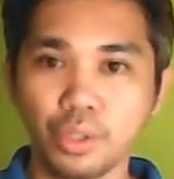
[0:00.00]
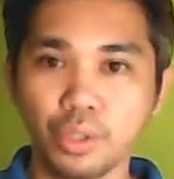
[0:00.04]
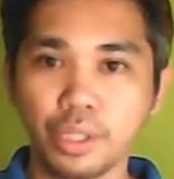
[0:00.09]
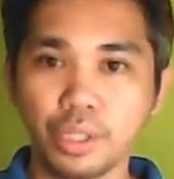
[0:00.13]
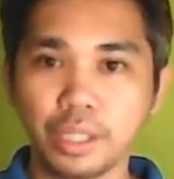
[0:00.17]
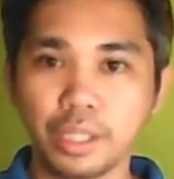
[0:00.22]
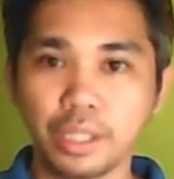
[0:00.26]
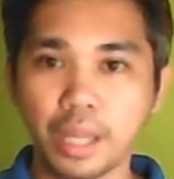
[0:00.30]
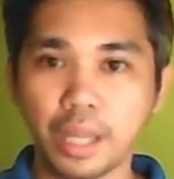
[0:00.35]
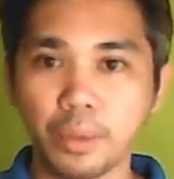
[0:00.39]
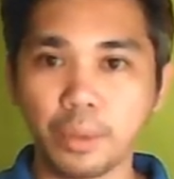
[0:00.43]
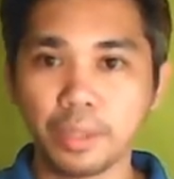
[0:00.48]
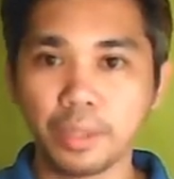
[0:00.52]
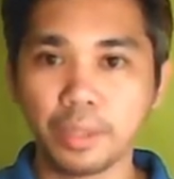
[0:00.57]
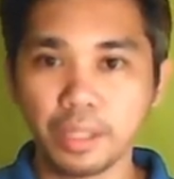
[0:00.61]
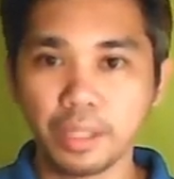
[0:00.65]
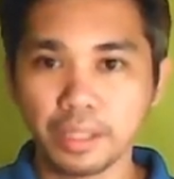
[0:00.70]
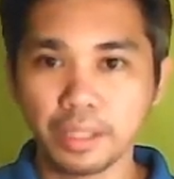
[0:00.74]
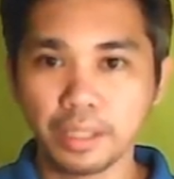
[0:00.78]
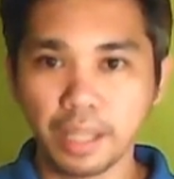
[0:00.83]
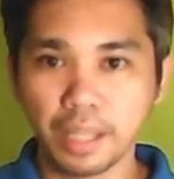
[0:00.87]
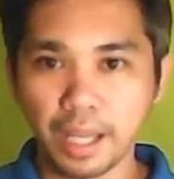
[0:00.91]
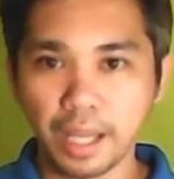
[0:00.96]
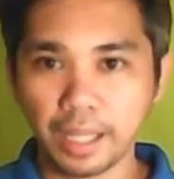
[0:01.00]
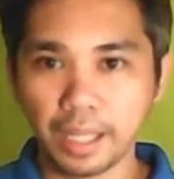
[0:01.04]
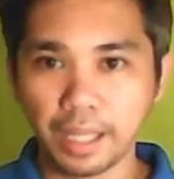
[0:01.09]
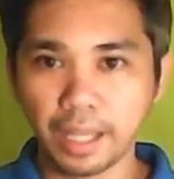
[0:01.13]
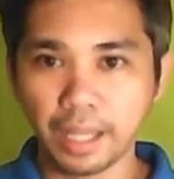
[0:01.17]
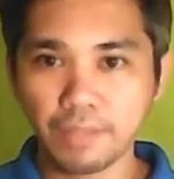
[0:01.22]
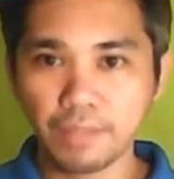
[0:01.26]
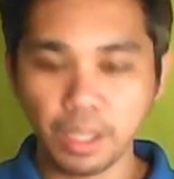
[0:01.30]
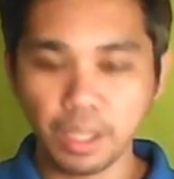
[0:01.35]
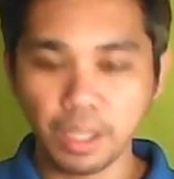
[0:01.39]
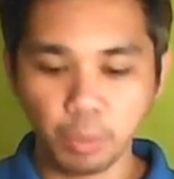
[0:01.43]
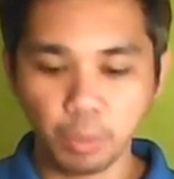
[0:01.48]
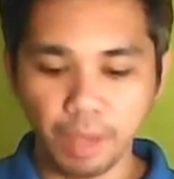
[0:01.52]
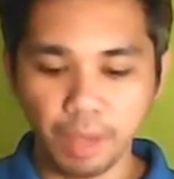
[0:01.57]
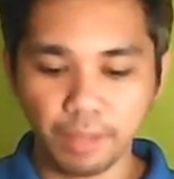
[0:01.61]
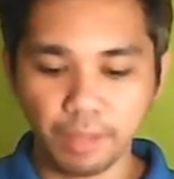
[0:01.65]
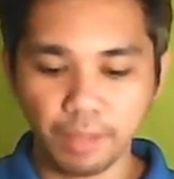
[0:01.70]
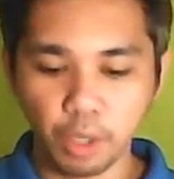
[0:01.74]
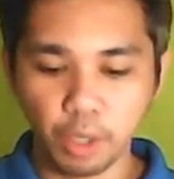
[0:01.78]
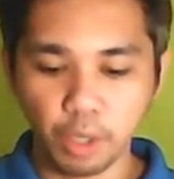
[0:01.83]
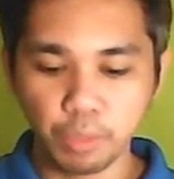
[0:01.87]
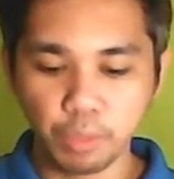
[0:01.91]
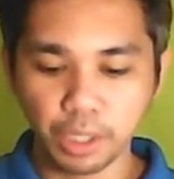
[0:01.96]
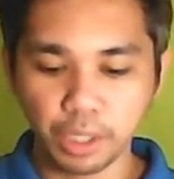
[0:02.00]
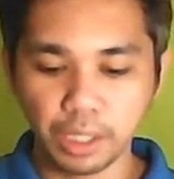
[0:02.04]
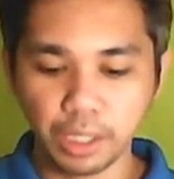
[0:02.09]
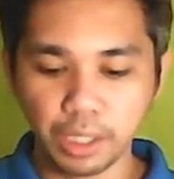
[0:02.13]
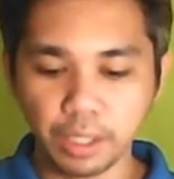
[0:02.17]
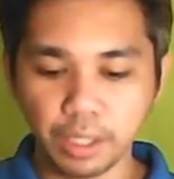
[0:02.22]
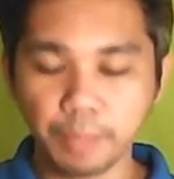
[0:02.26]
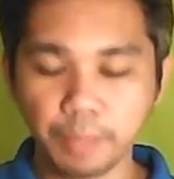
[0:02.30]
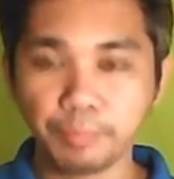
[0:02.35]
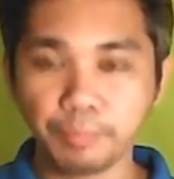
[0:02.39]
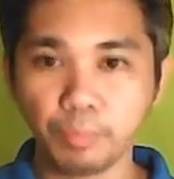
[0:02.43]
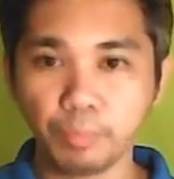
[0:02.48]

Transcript: Now, like I've said, we have an object here,